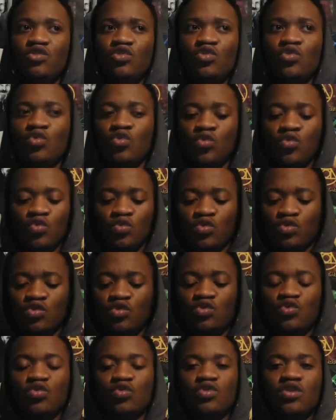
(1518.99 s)
You
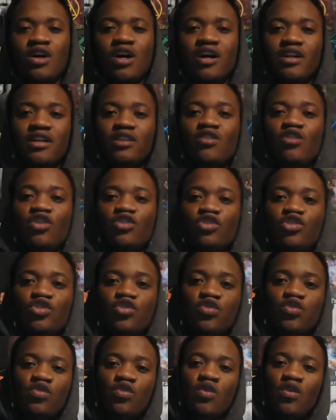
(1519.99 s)
do not
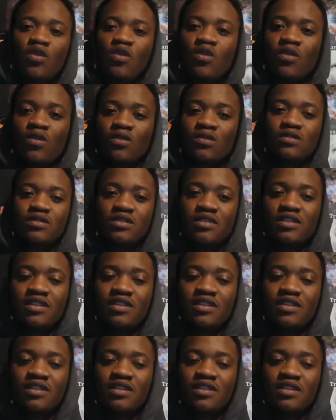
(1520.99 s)
control